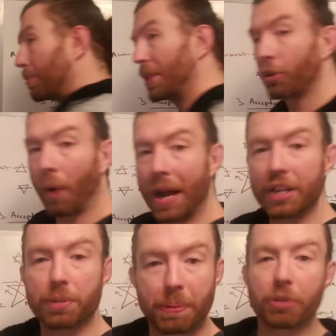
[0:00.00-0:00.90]
the
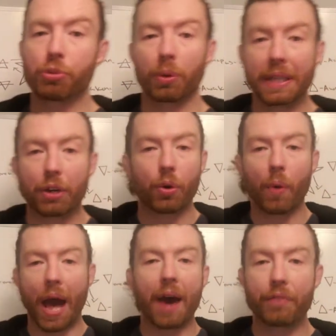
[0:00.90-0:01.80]
greatest spiritual leader who
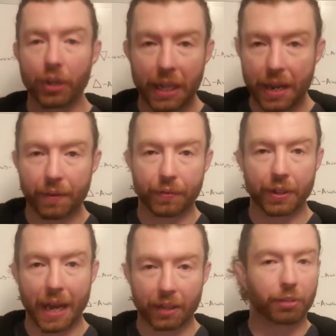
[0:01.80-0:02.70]
ever lived, and
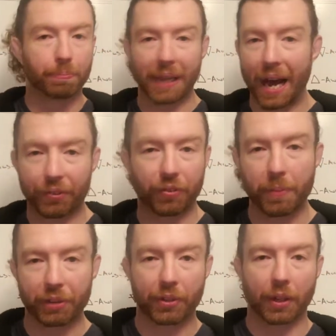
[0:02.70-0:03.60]
that's
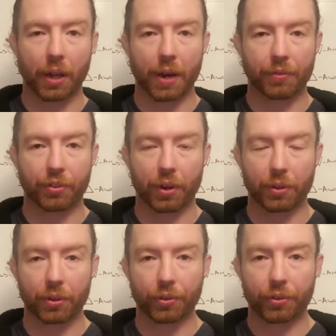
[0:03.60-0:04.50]
blasphemous in a lot of
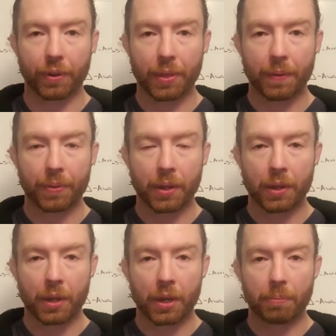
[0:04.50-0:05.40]
circles.
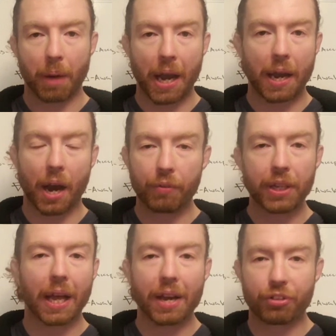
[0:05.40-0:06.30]
My
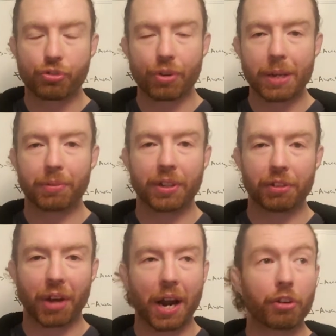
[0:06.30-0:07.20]
unrealized dreams and
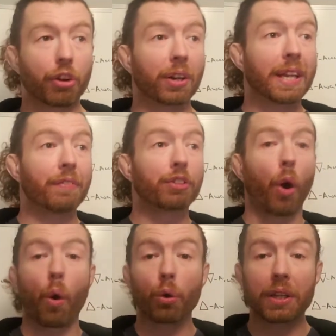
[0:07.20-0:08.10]
desires are lived
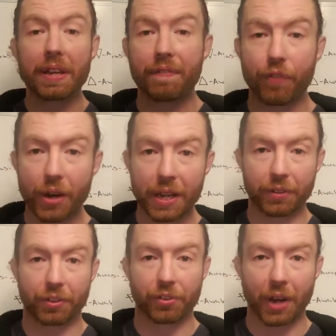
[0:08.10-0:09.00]
totally free in
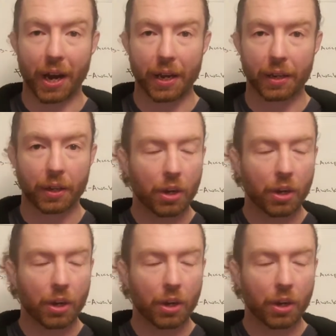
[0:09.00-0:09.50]
society,